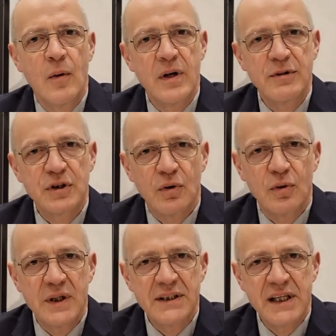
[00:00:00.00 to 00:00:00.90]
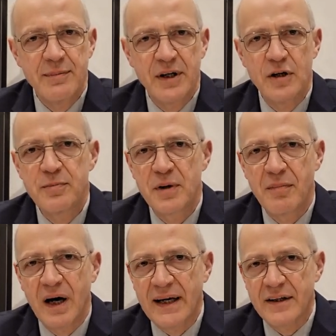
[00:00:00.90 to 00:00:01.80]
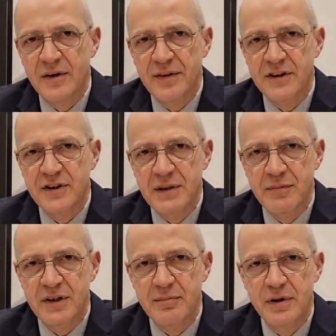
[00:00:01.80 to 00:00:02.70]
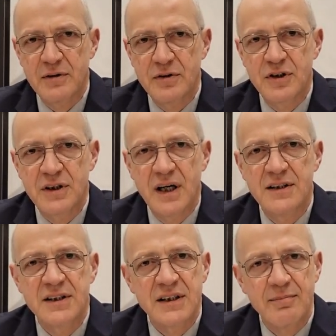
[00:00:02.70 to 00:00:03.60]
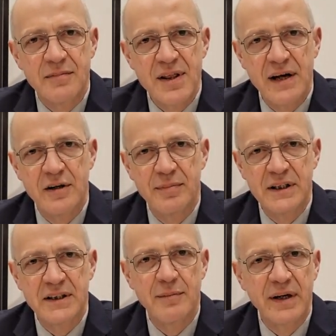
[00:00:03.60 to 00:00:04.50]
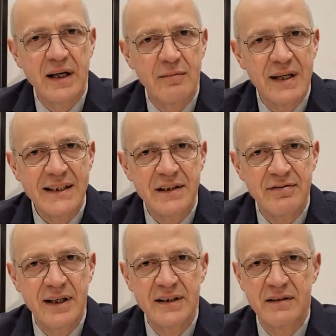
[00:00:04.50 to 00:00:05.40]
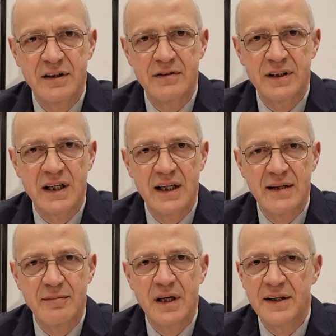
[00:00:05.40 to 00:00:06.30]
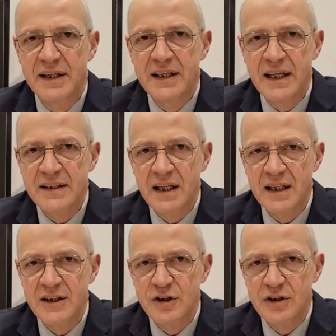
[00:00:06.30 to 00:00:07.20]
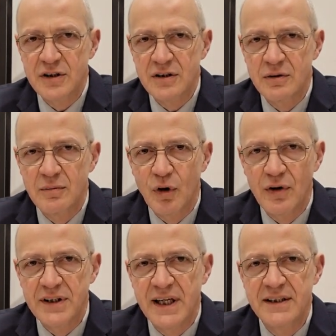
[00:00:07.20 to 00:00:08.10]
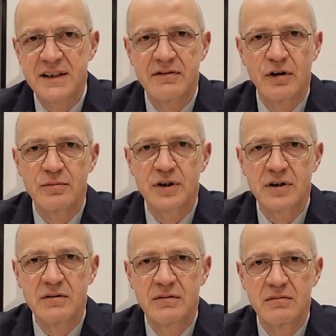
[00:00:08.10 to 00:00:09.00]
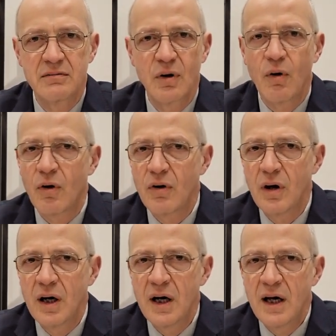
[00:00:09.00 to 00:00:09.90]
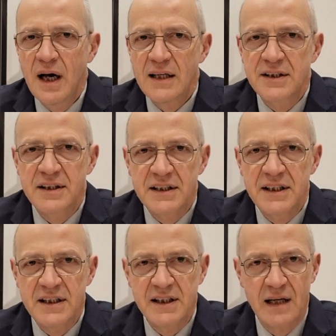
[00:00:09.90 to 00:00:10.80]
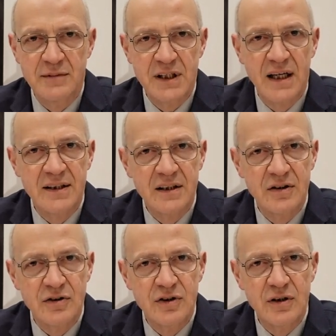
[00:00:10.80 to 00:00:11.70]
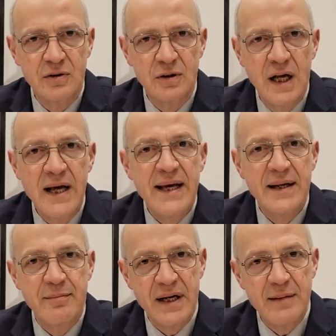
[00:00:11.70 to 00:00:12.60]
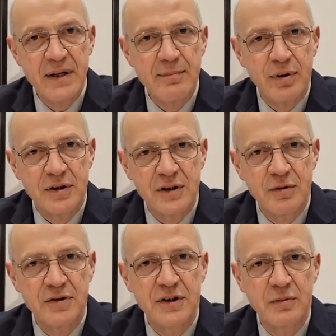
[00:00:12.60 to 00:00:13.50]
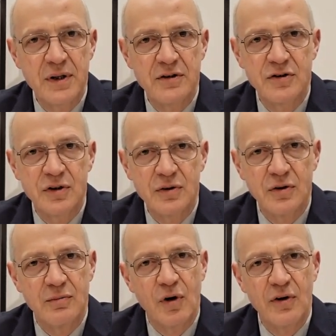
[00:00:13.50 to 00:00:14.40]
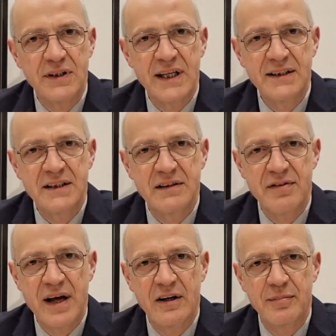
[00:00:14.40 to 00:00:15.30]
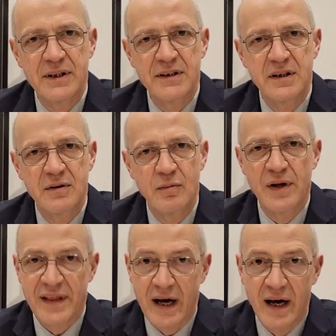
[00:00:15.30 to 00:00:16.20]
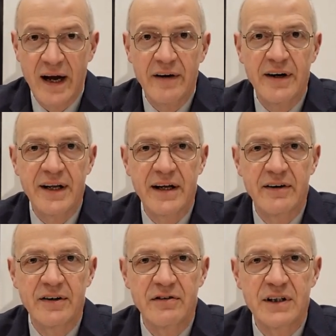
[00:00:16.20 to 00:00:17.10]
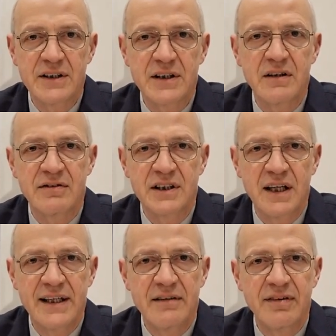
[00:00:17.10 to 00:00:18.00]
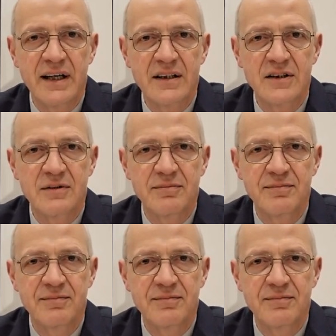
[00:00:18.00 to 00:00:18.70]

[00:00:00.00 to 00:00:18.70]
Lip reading: We must always keep an open mind on the treatment approach, as some therapies can become less effective over time and need escalation to a more intensive option, or, as the disease comes under control, it may be possible to withdraw more intensive therapies with their higher inherent risk of side effects.